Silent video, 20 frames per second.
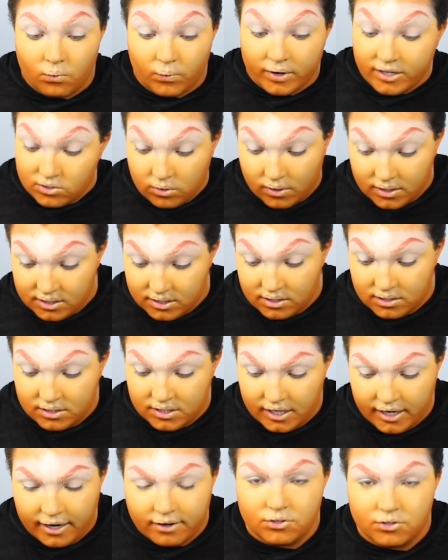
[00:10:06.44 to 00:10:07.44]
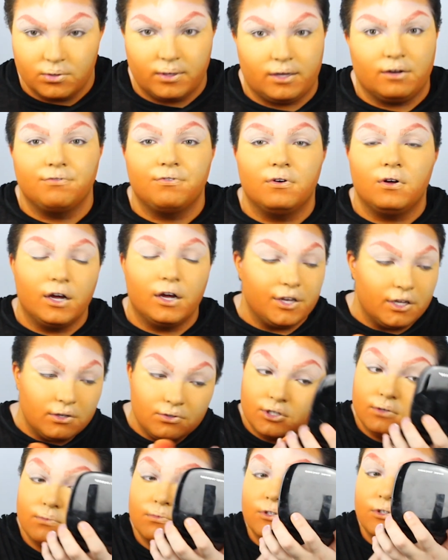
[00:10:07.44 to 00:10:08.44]
resources to, do like a full-on
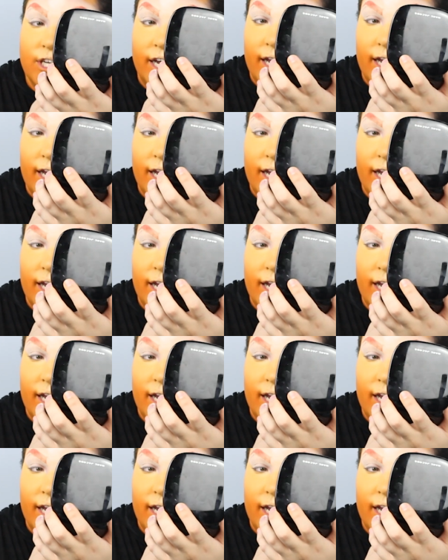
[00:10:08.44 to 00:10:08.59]
YouTube